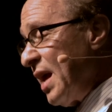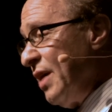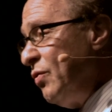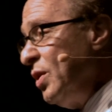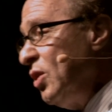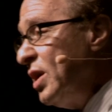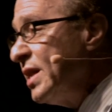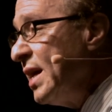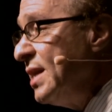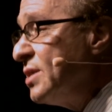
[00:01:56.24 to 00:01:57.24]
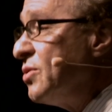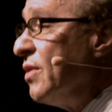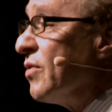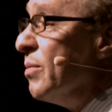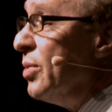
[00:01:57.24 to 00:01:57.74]
If we look at the
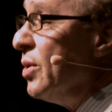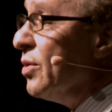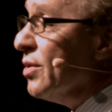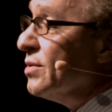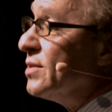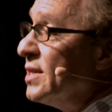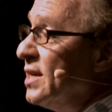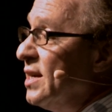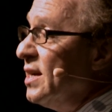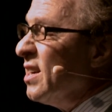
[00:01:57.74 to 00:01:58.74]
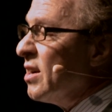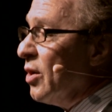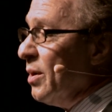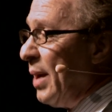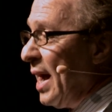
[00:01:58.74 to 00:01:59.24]
history of computers,
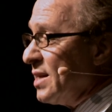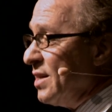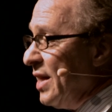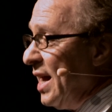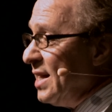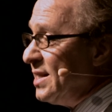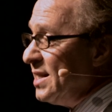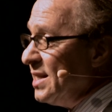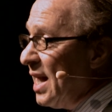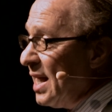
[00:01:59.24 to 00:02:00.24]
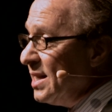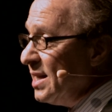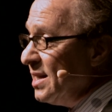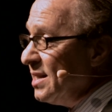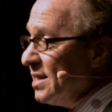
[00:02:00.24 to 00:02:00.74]
going back to the
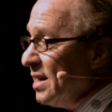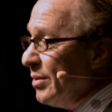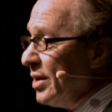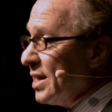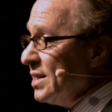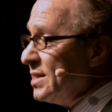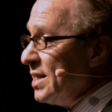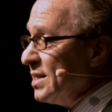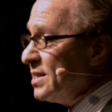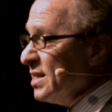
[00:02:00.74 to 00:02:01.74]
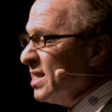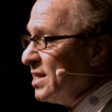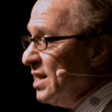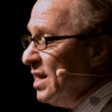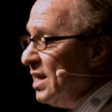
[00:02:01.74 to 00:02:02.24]
1890 American
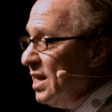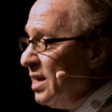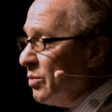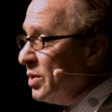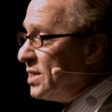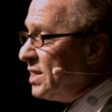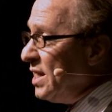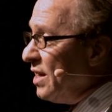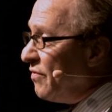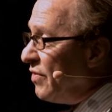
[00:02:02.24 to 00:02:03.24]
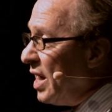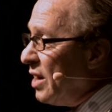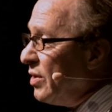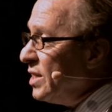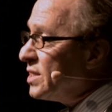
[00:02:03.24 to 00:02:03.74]
census, we see a
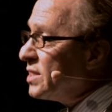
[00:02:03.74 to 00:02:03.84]
very